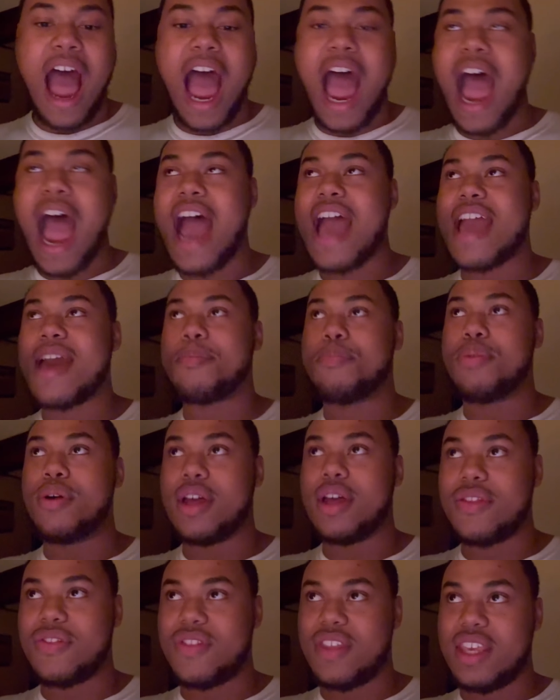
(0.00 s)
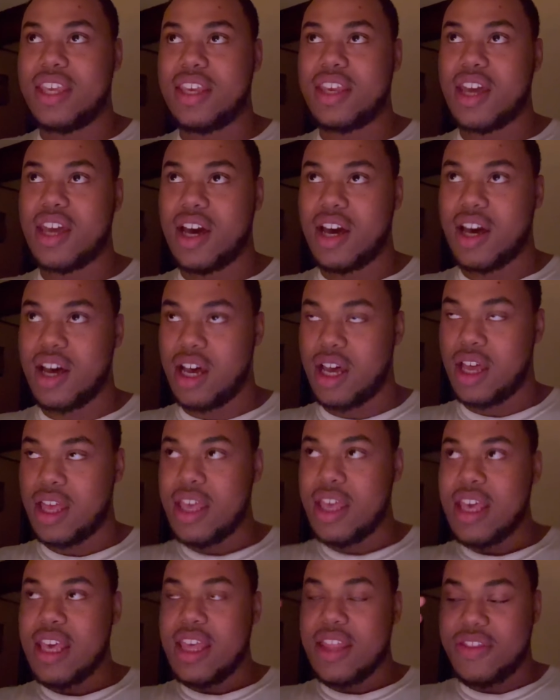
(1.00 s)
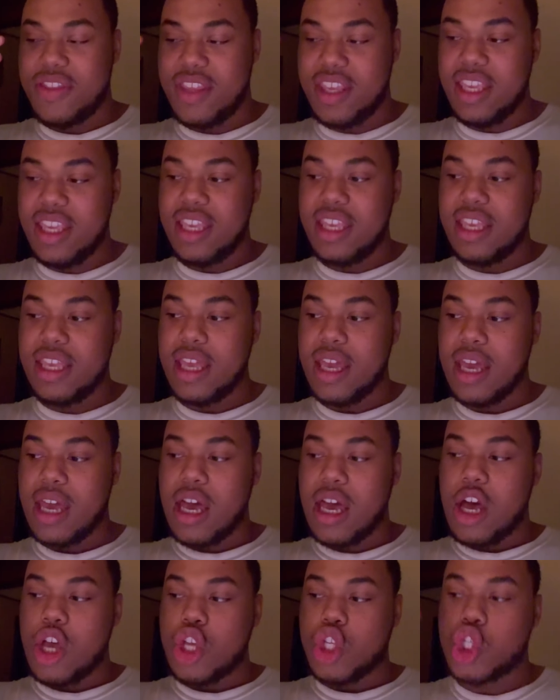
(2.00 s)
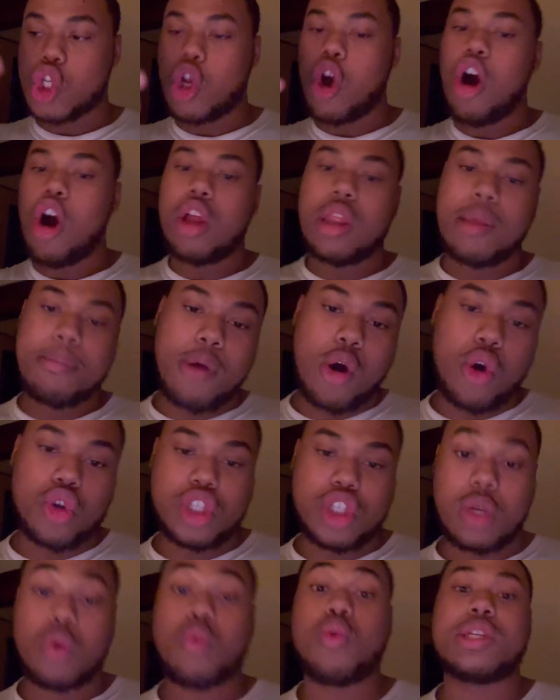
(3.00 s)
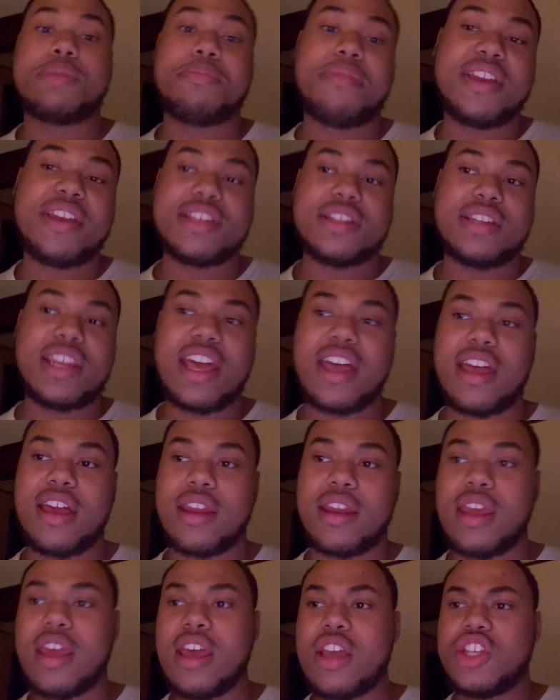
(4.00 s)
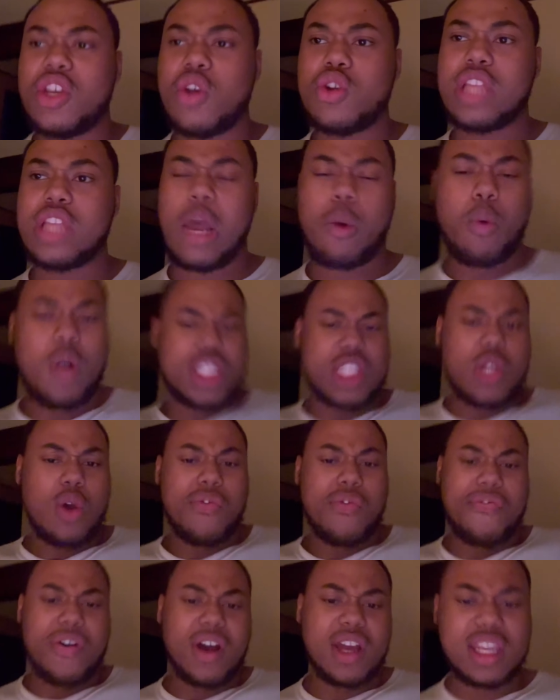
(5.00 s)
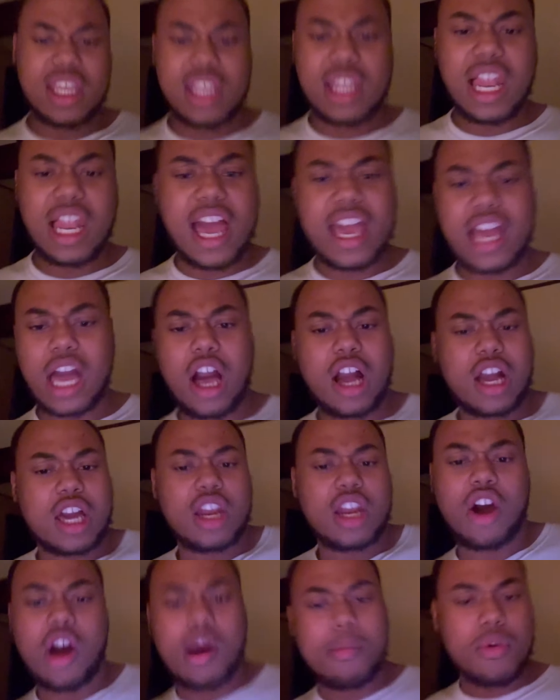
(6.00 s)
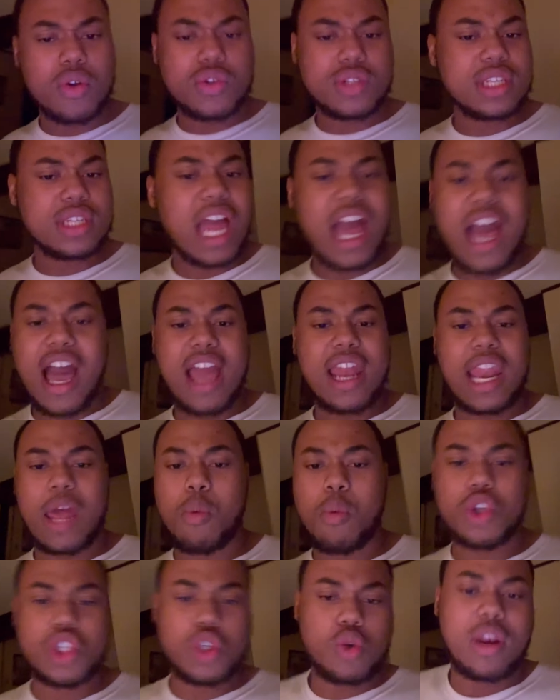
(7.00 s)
had put the skull emoji, which means dead. She was like, what's so funny? Like, I could almost die. Like, what you